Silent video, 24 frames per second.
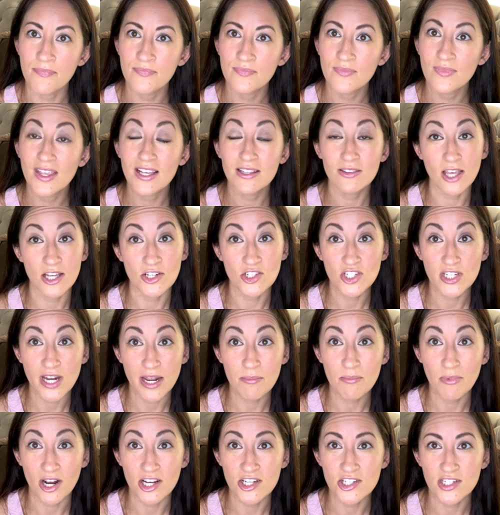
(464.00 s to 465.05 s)
lunchtime
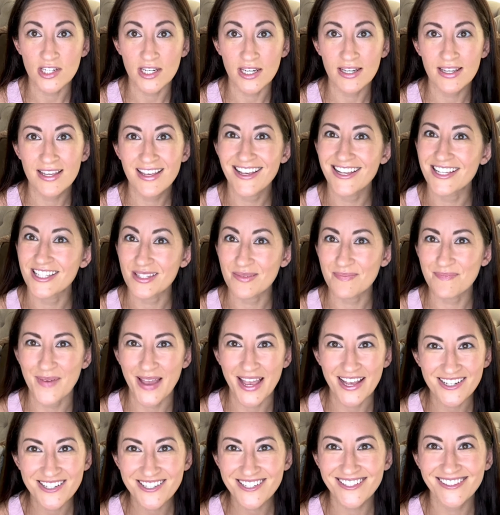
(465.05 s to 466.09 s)
brushing,
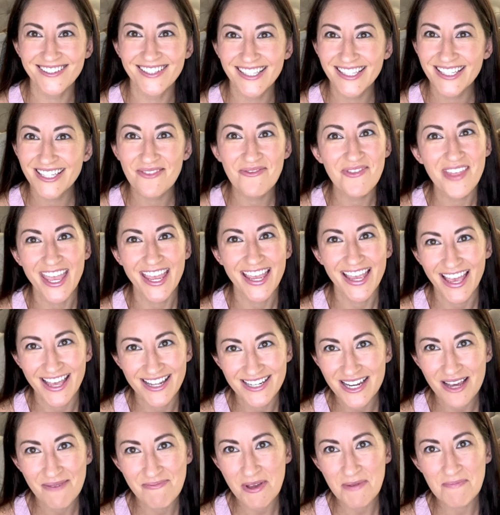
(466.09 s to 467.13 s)
especially if they
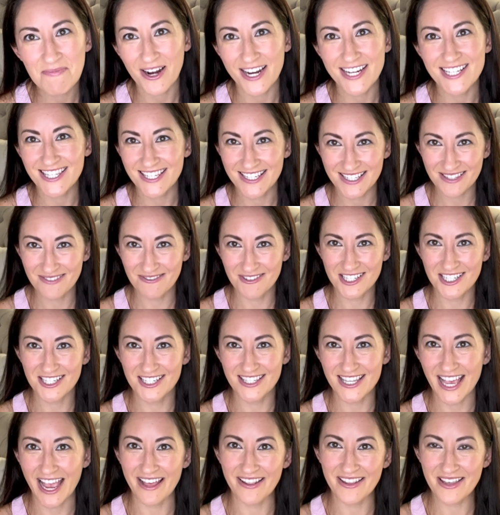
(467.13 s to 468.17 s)
end up in braces, which is
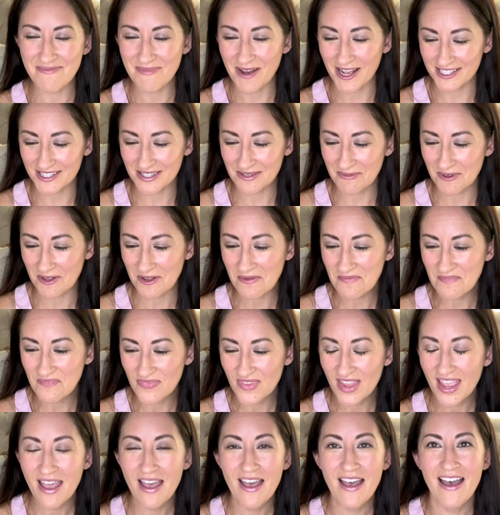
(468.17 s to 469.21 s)
highly possible.
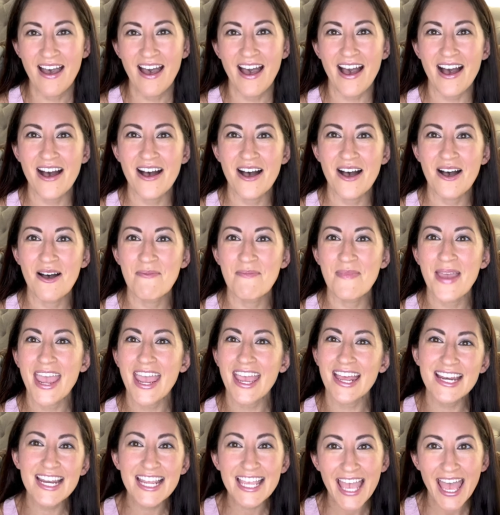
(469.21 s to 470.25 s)
And
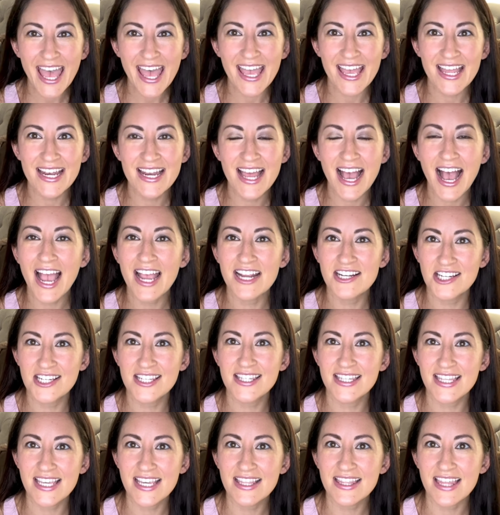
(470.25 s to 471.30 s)
again, I just
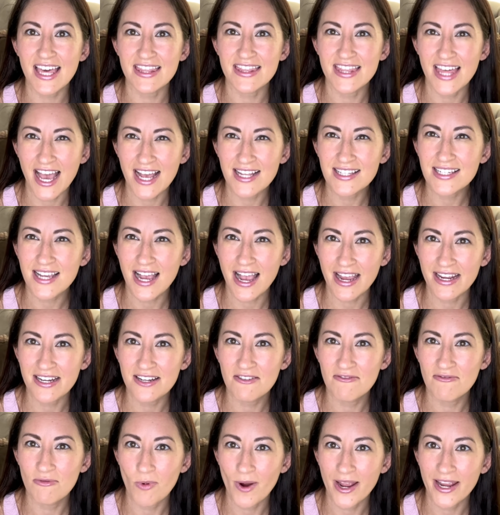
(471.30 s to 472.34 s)
think that that's kind
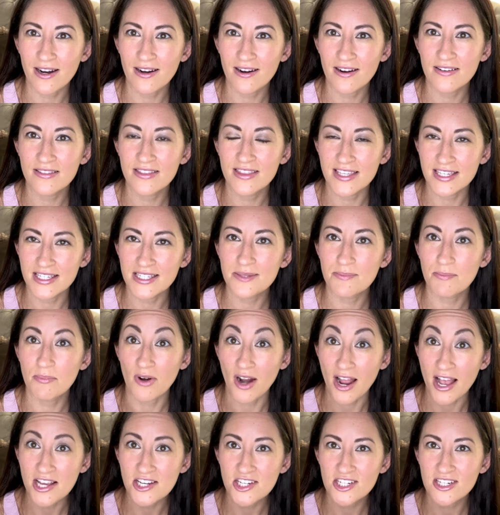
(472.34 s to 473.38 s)
of where this
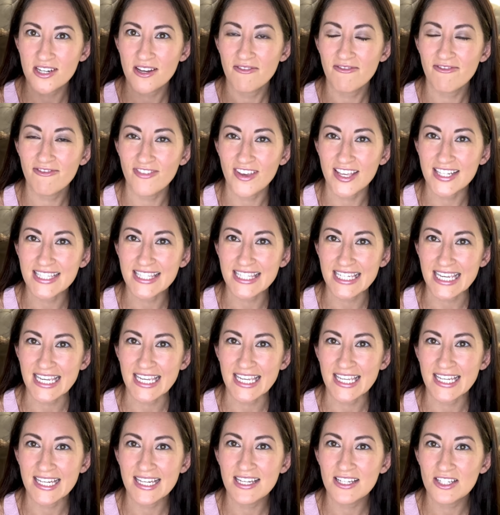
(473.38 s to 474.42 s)
brush fits
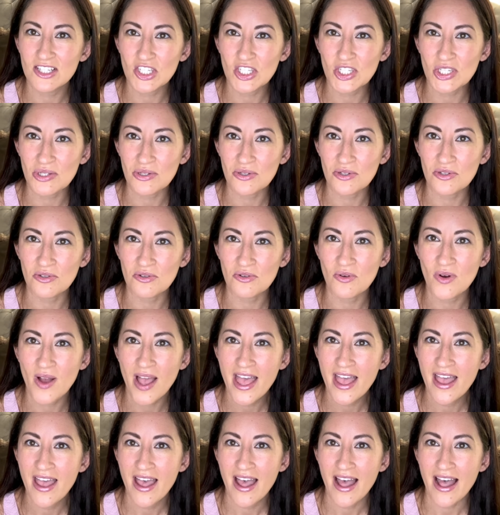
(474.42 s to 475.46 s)
into
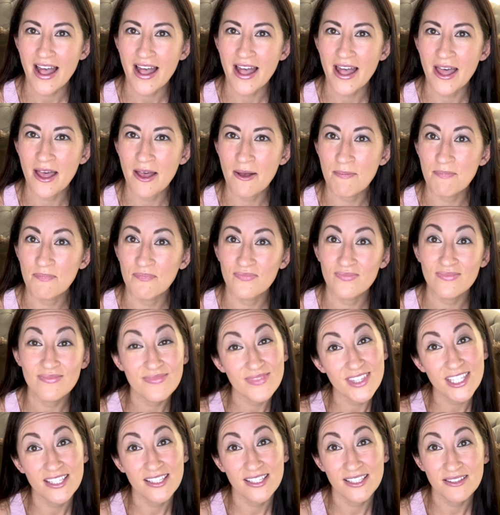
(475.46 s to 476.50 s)

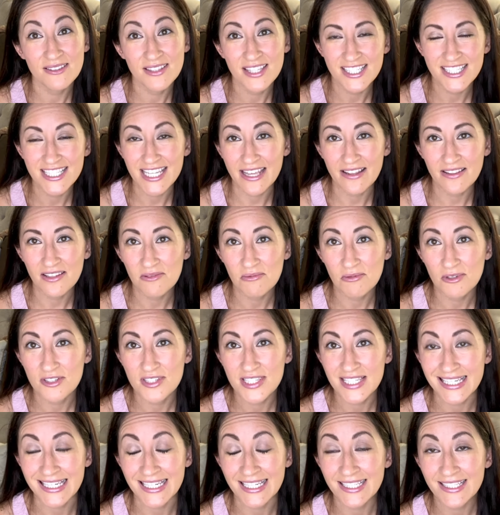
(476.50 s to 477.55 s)
the daily
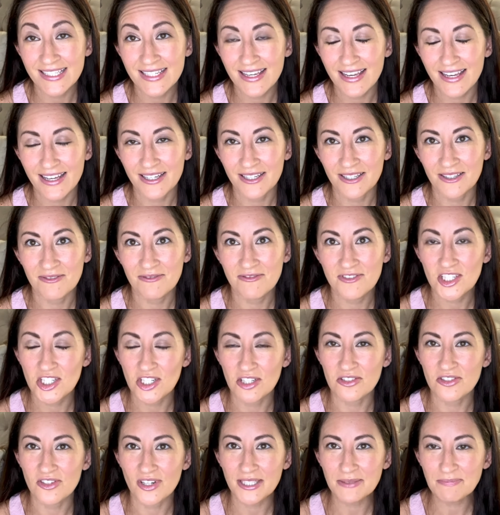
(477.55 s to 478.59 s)
routine of
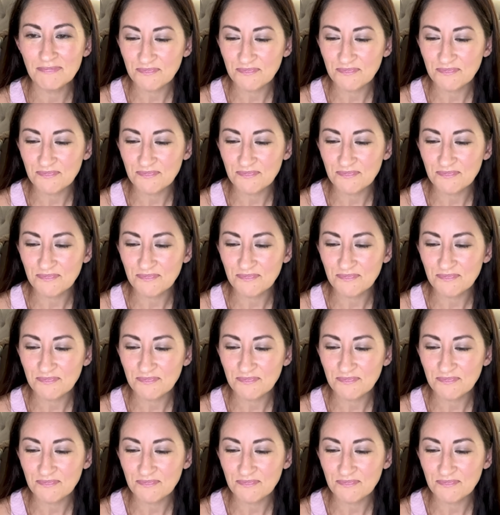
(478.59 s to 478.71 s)
children.